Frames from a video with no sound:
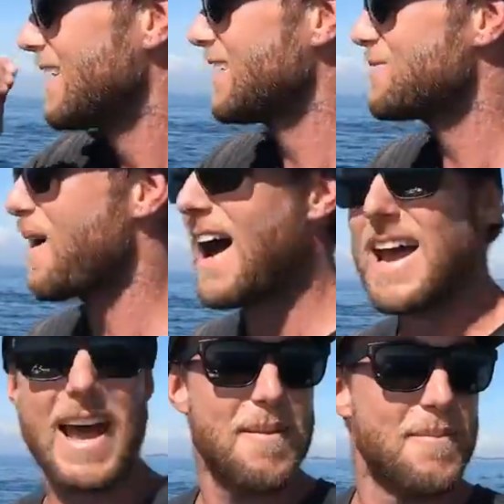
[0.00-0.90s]
It's
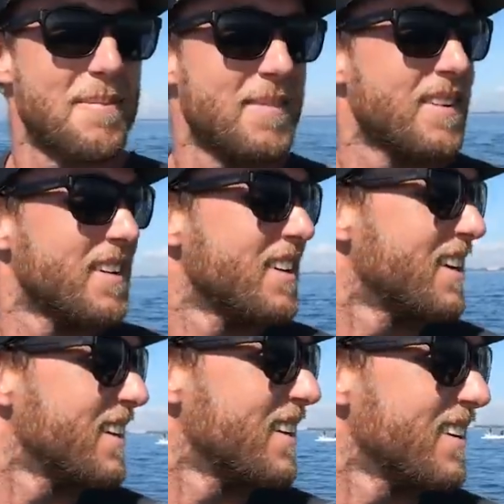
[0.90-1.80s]
mayhem.
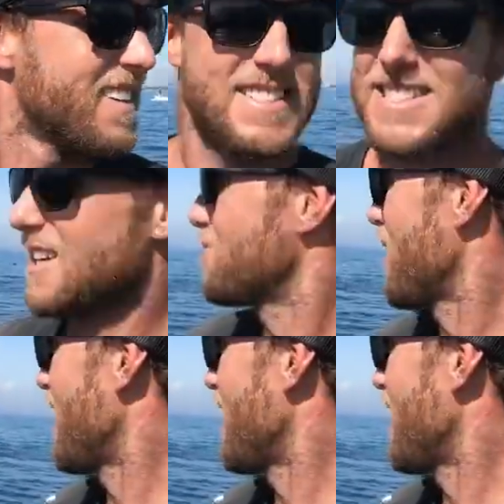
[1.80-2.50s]
It's sick,